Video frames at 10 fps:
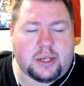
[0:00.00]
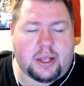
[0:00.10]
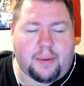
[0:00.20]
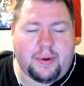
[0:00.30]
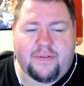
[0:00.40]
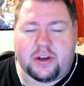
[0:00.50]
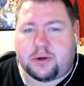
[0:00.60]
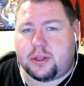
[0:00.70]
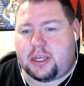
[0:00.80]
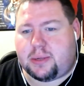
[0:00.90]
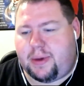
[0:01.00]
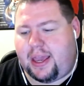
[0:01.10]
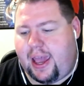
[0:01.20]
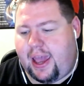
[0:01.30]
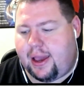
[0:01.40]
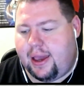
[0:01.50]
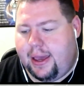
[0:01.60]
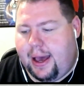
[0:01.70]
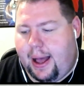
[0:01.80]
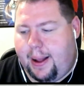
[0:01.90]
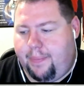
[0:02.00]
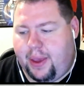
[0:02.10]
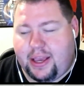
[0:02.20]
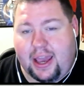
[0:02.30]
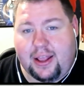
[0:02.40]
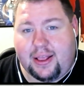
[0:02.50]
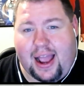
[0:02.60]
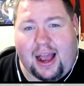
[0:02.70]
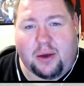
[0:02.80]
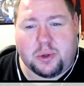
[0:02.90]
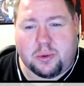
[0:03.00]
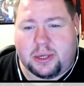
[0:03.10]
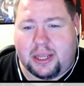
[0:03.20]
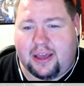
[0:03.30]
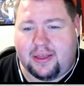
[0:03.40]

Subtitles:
I mean, visually speaking, again, the house was neat.